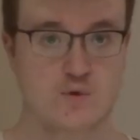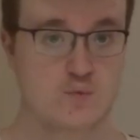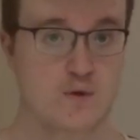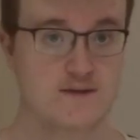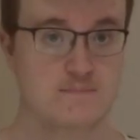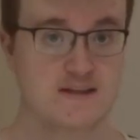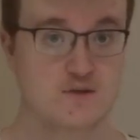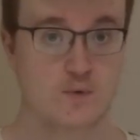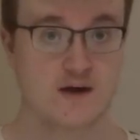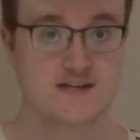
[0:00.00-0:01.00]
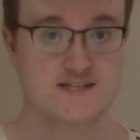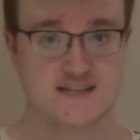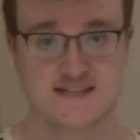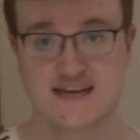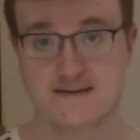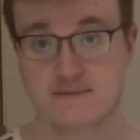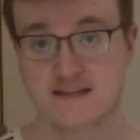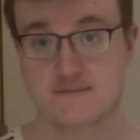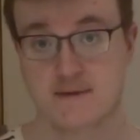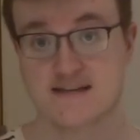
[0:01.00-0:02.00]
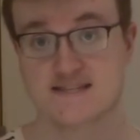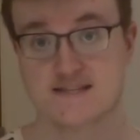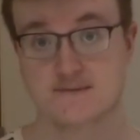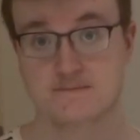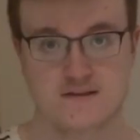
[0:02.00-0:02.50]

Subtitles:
with 1 being the worst and 10 being the best.